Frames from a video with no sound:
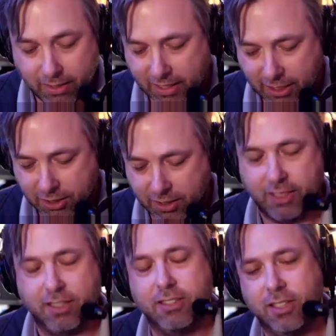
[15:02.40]
connection
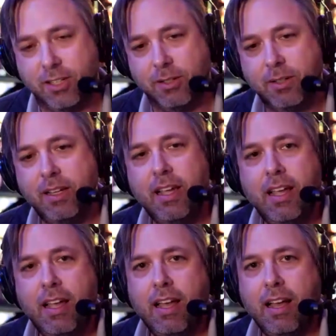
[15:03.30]
here. So,
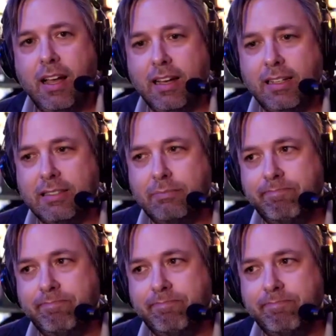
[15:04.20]
uh,